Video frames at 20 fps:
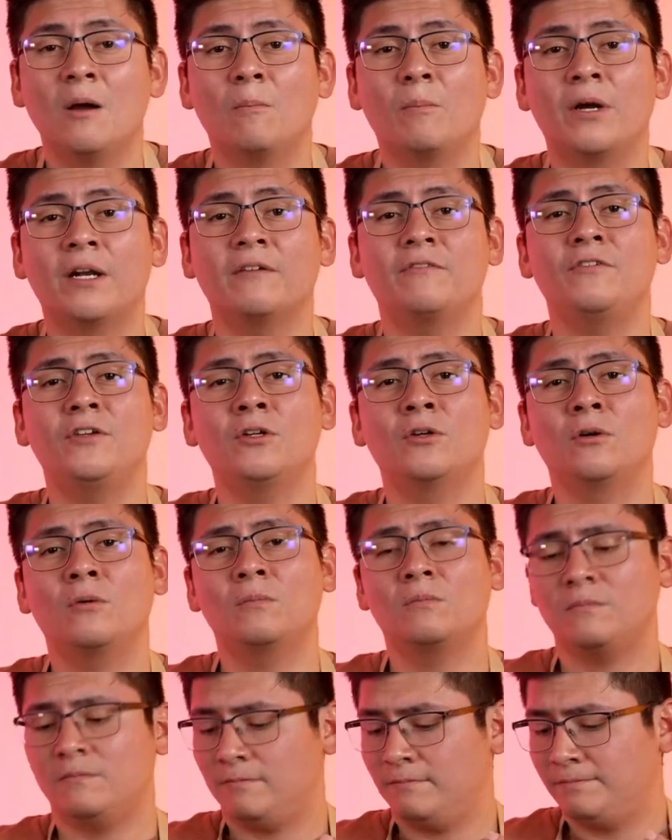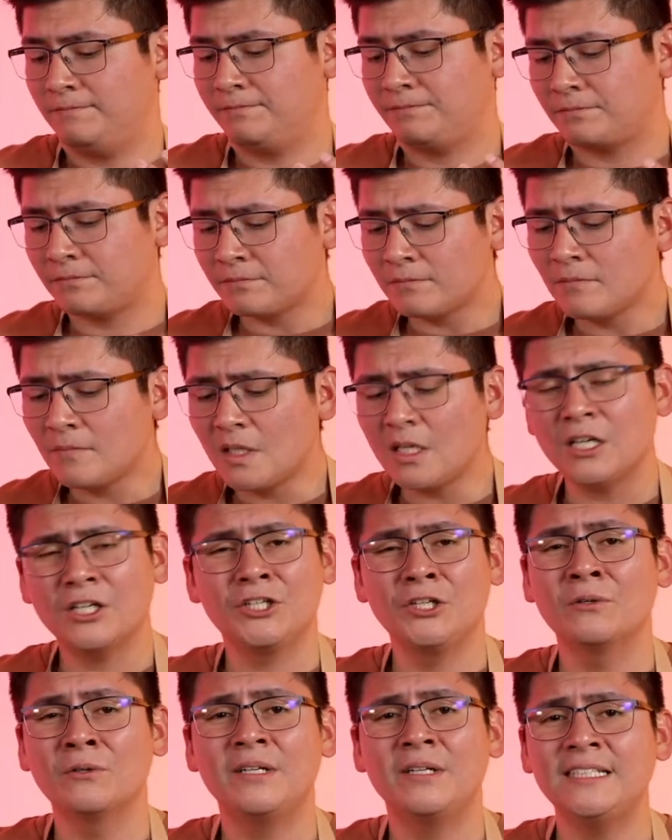But if you
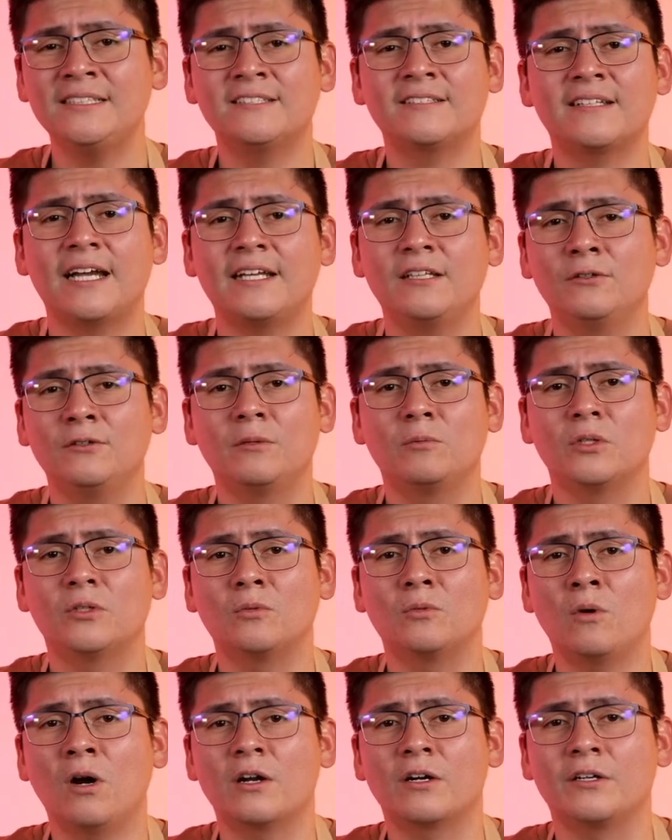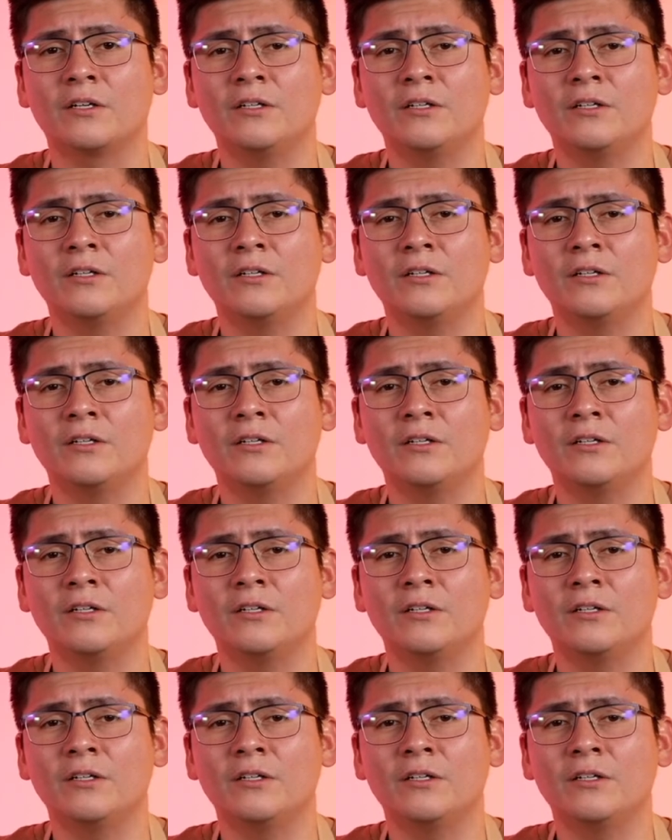don't need to dilute it with water.